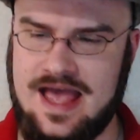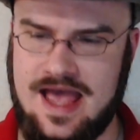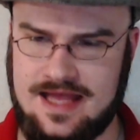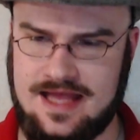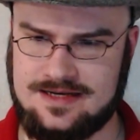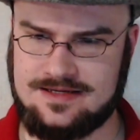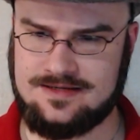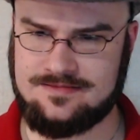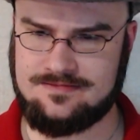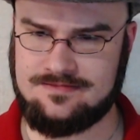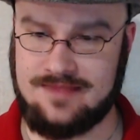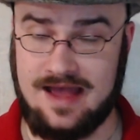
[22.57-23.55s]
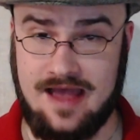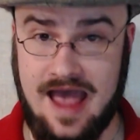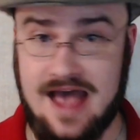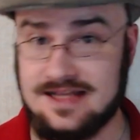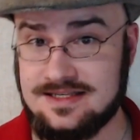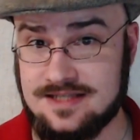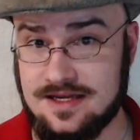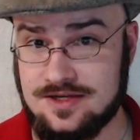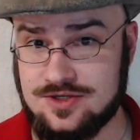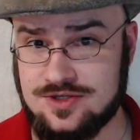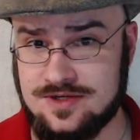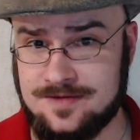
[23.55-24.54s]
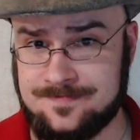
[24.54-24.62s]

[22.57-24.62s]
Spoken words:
and as such,